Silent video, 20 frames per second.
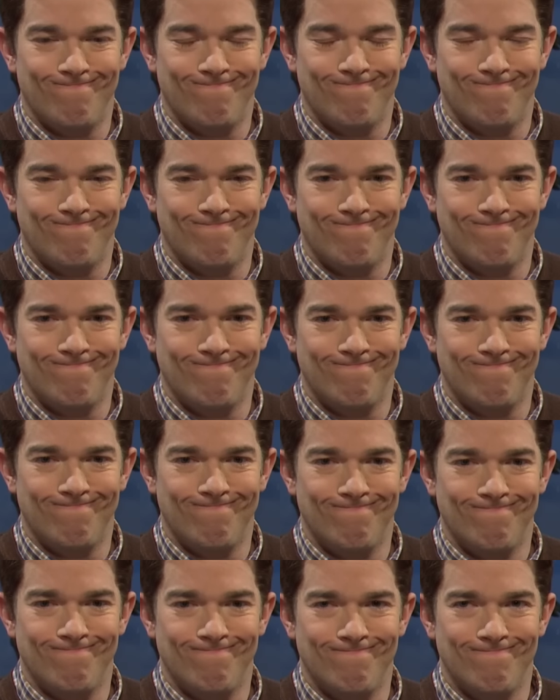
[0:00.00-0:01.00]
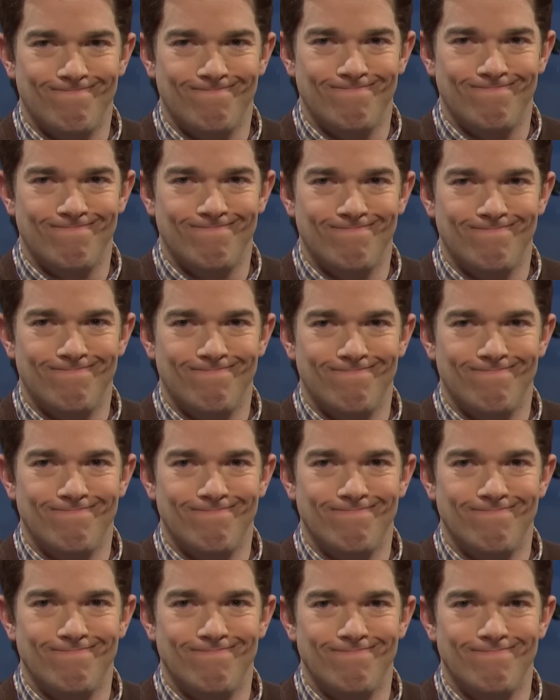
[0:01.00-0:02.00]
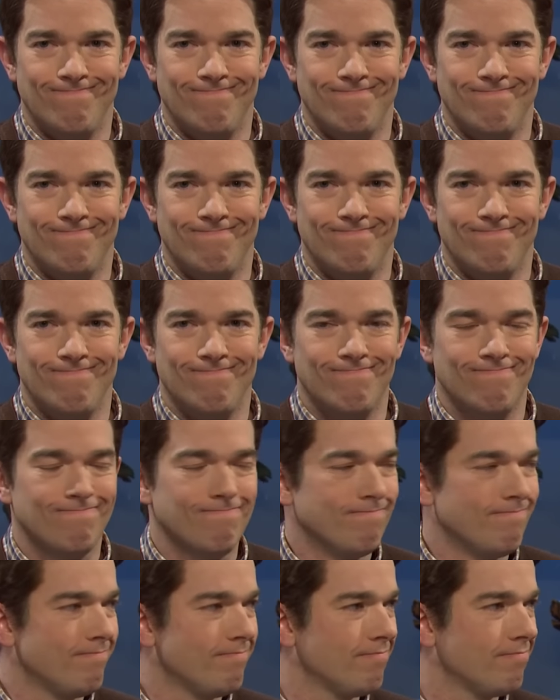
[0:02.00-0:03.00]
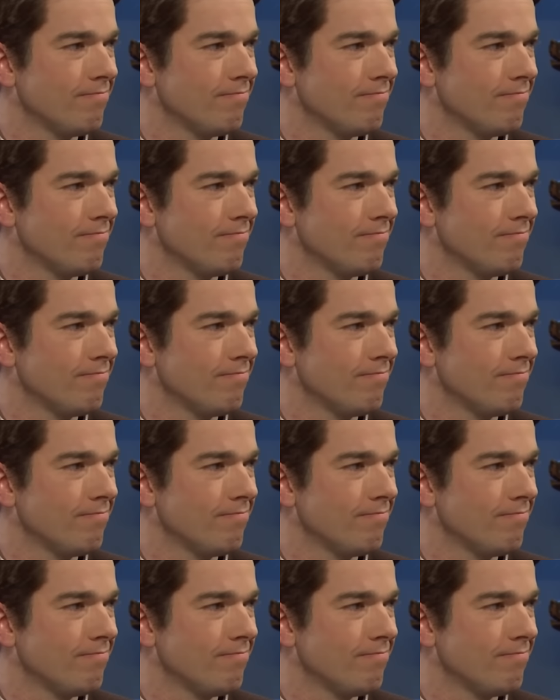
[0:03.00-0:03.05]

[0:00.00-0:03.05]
The person shown says nothing.